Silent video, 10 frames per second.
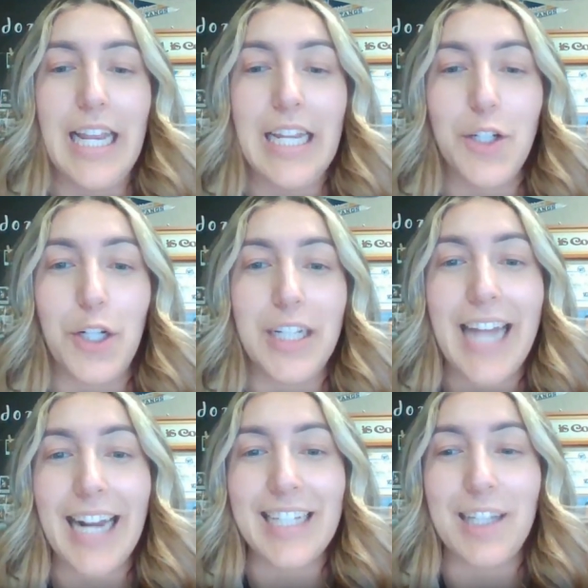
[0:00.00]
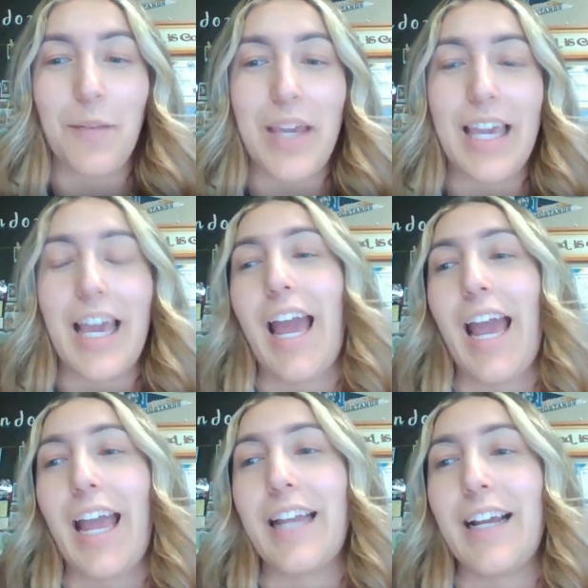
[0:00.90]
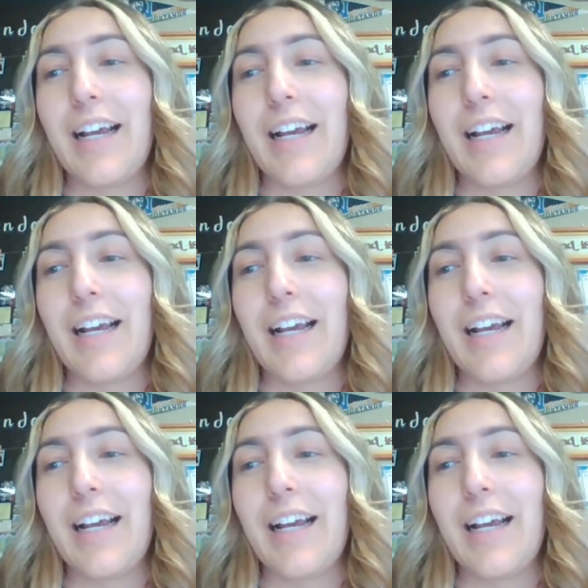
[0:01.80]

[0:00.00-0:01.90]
surely getting to me, and